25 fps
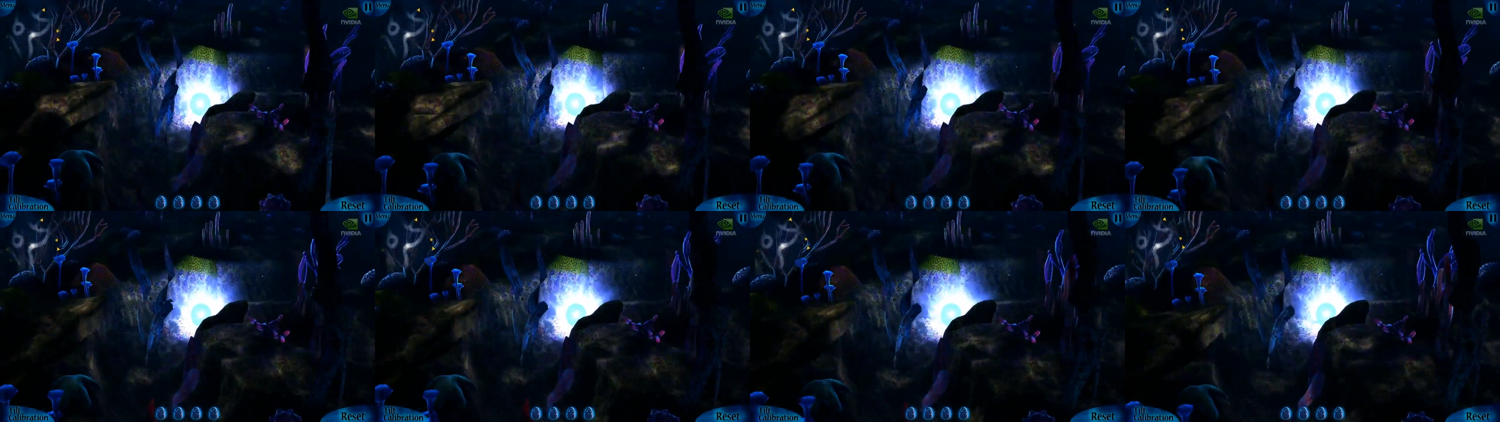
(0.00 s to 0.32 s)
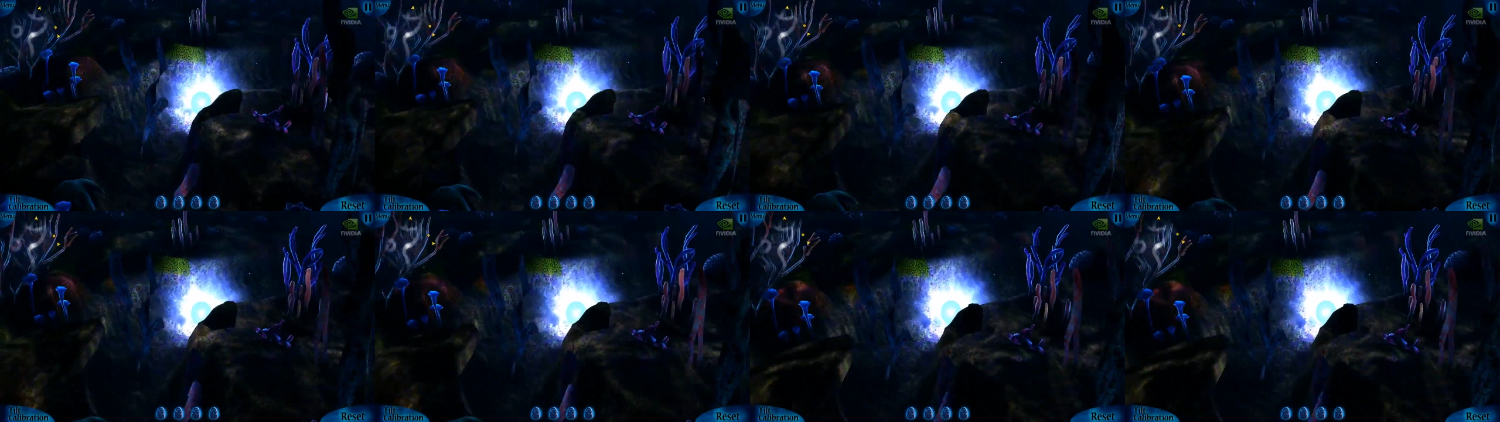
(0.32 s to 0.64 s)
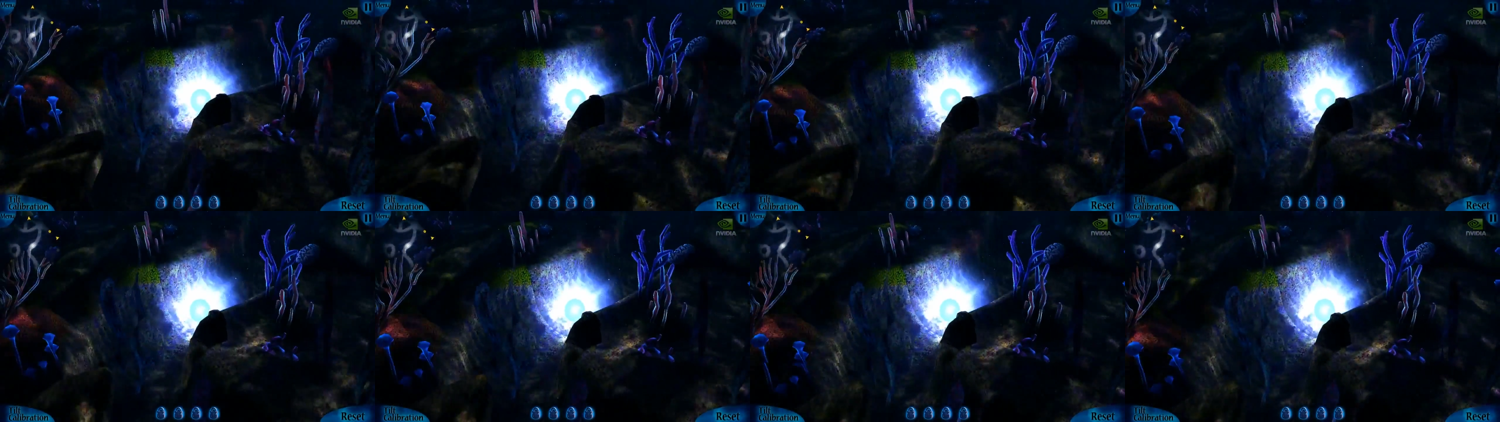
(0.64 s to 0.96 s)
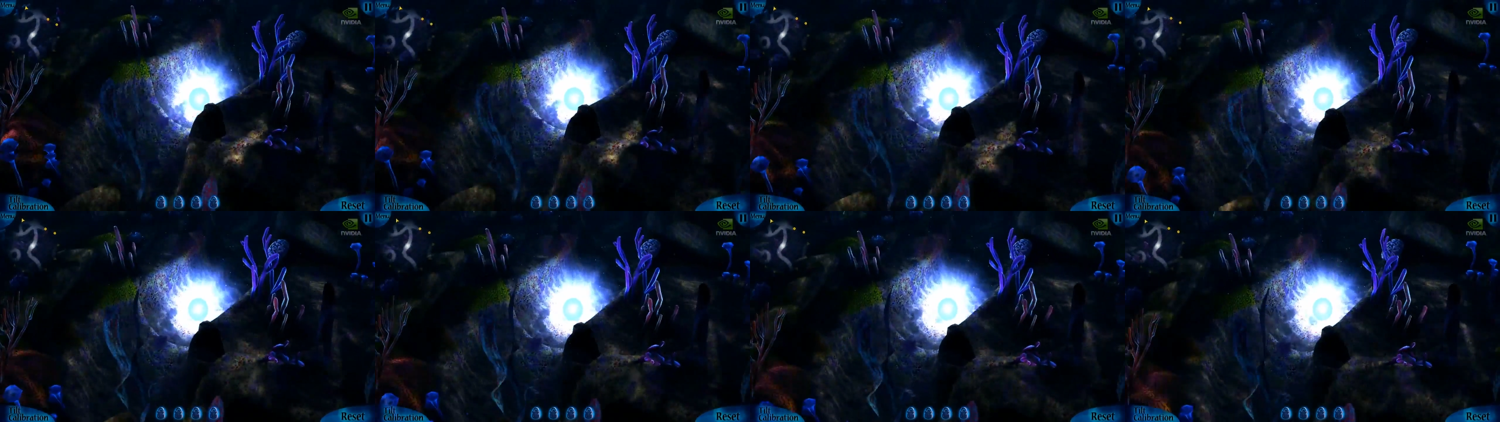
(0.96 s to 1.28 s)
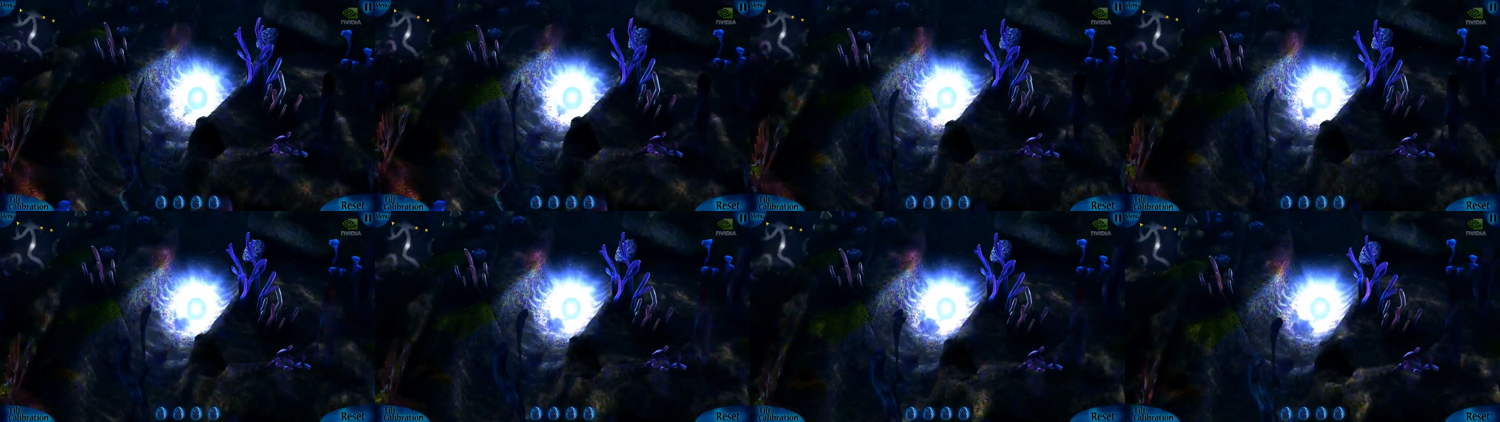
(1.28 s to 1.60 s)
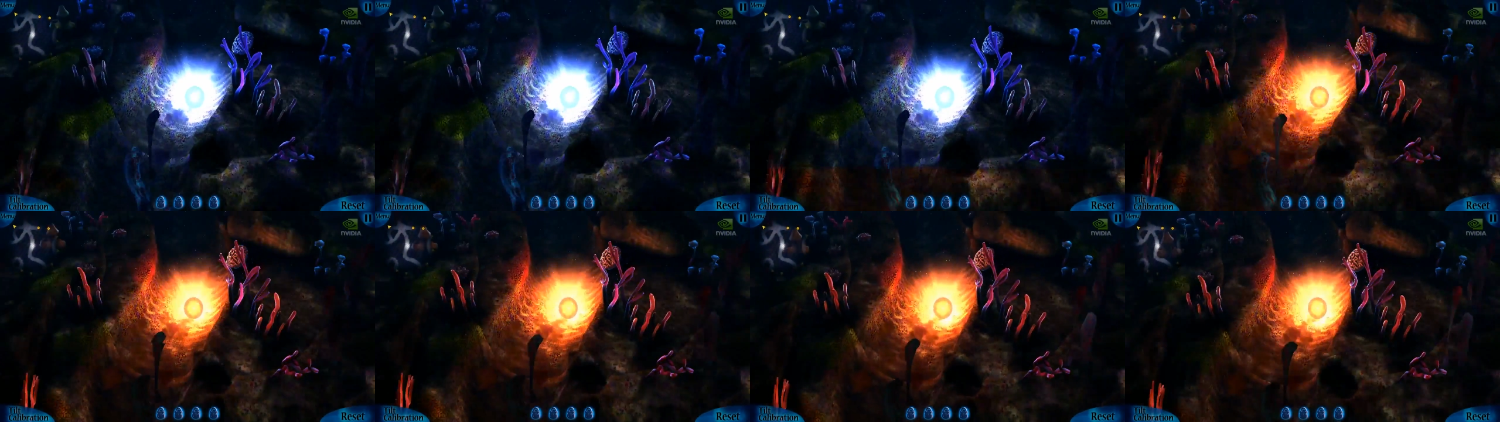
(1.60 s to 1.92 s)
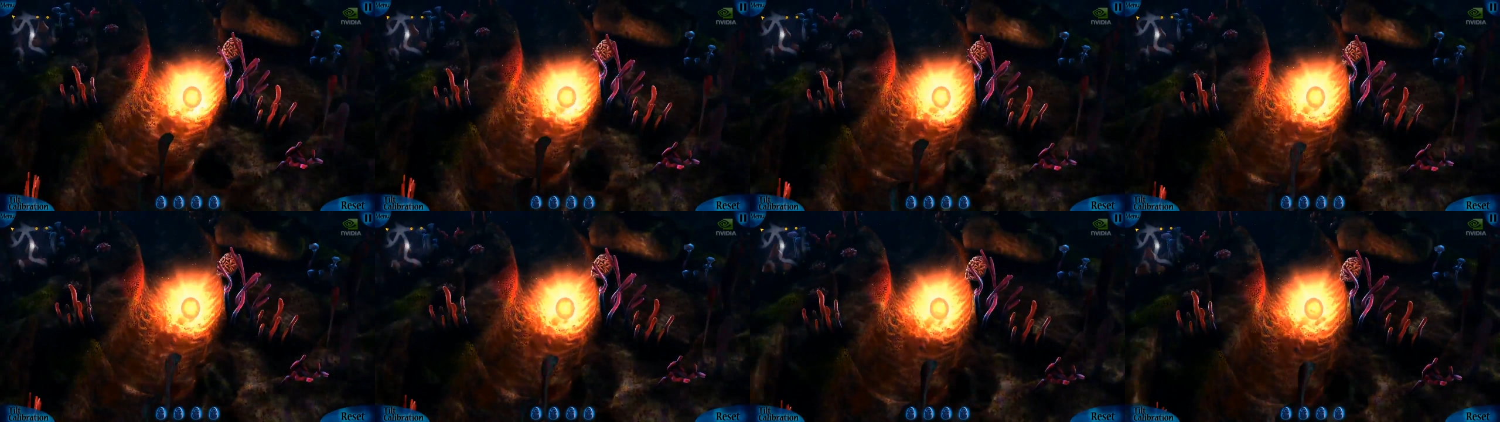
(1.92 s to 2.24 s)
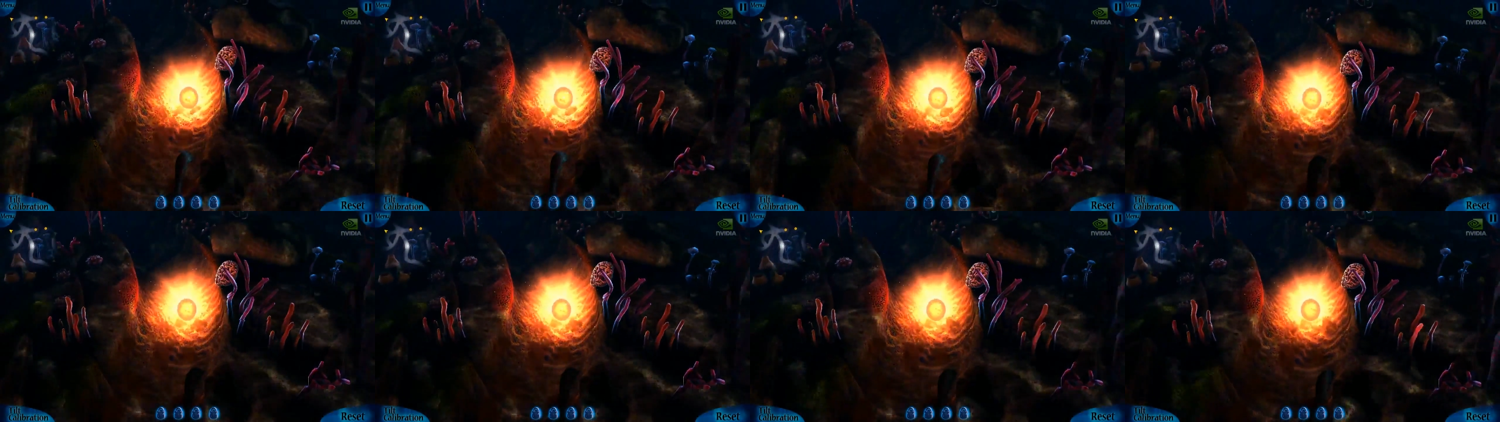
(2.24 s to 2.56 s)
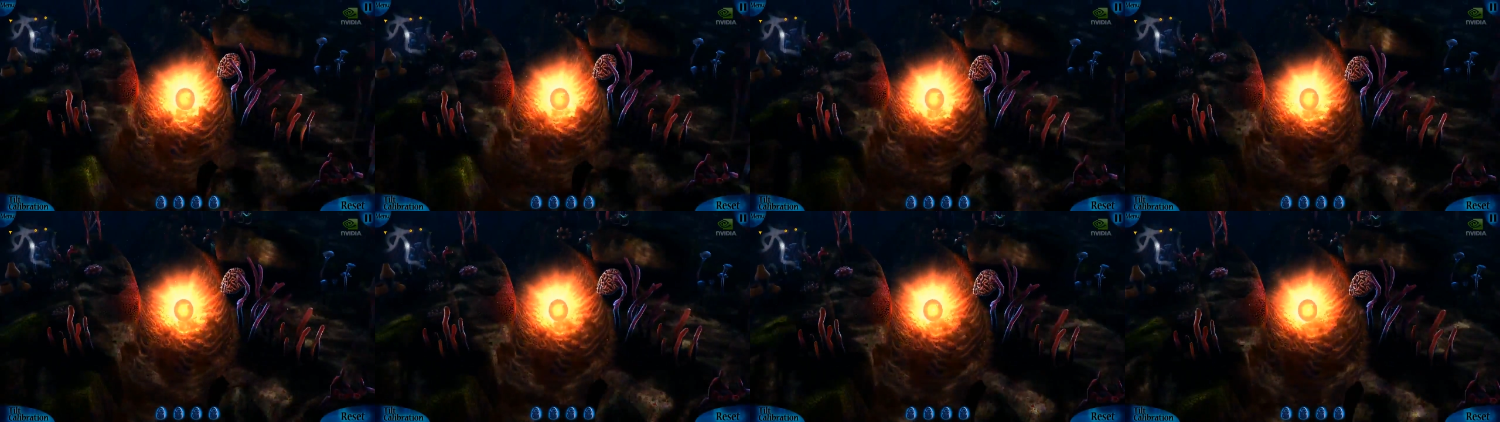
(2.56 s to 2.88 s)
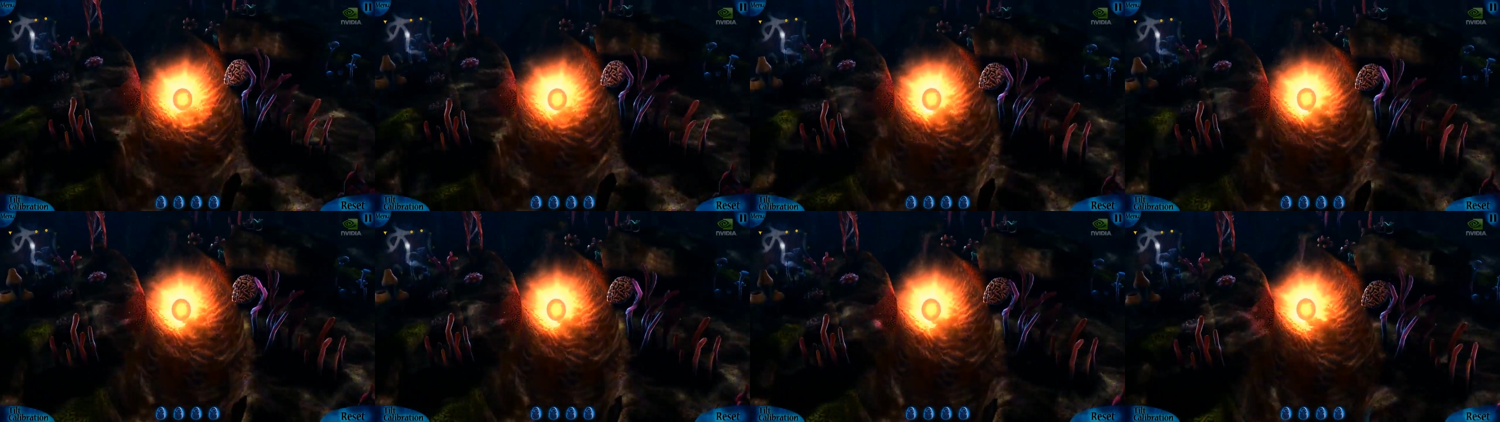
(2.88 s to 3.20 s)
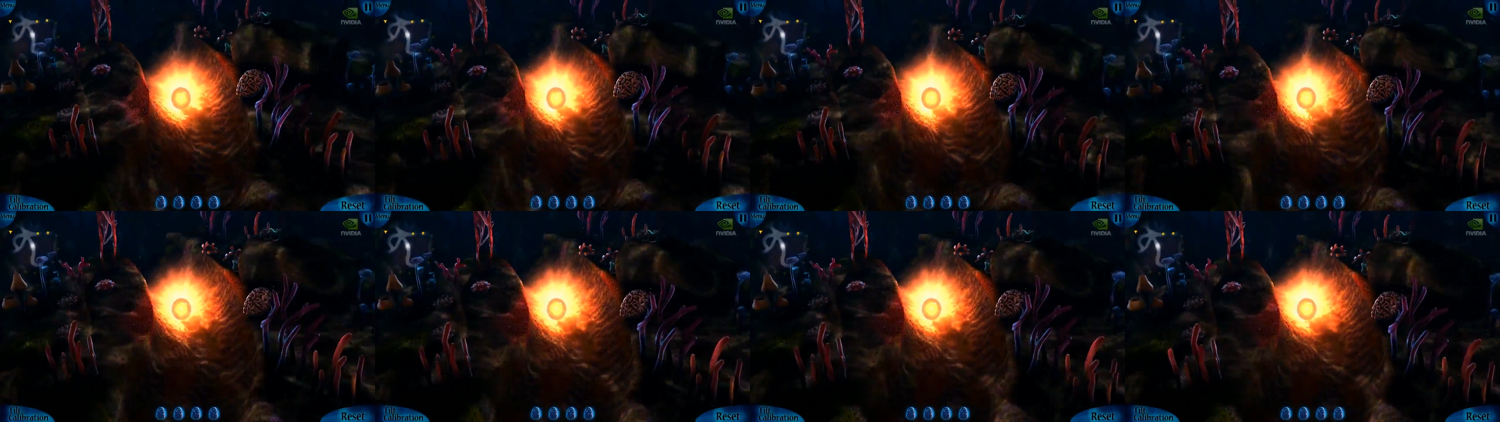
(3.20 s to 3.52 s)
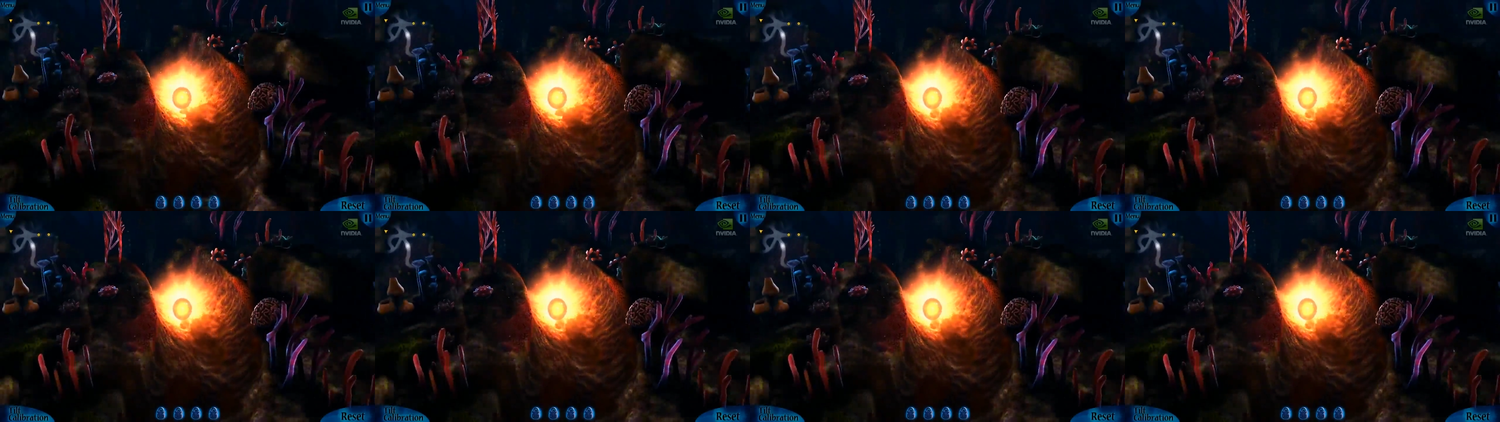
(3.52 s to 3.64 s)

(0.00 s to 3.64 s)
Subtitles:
(no speaker visible)